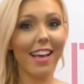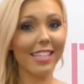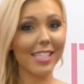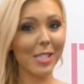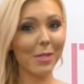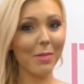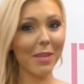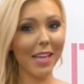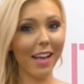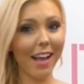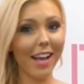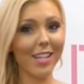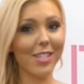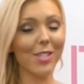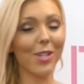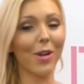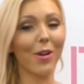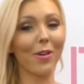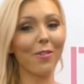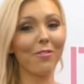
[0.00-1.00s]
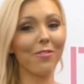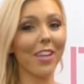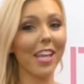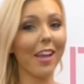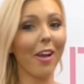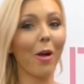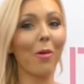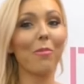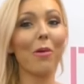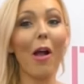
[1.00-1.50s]
That's because her
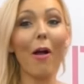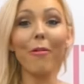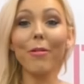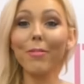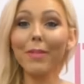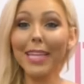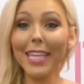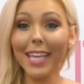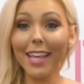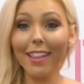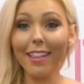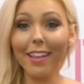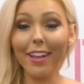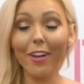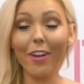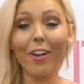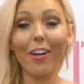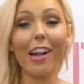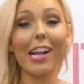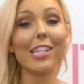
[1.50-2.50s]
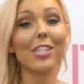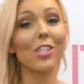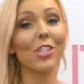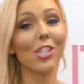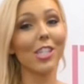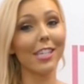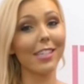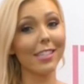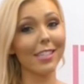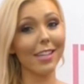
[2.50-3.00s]
feet are probably killing her, and
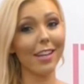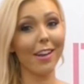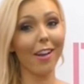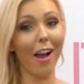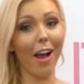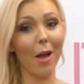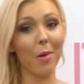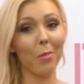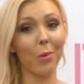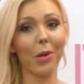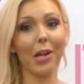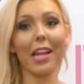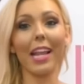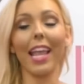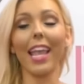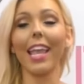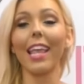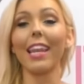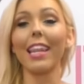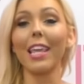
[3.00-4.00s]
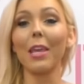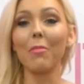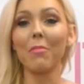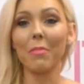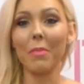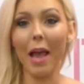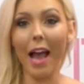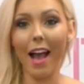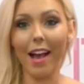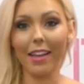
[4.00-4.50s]
she did not bring any
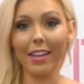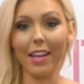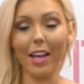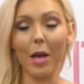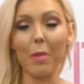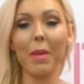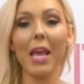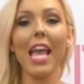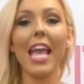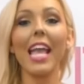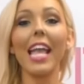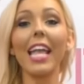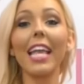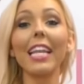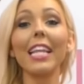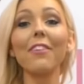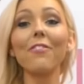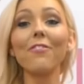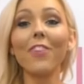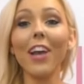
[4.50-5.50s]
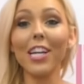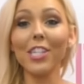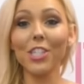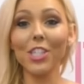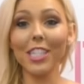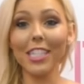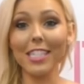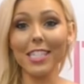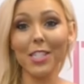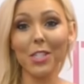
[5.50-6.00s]
backup. Any
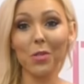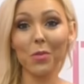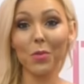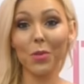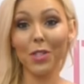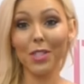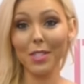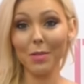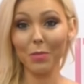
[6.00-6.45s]
fashionista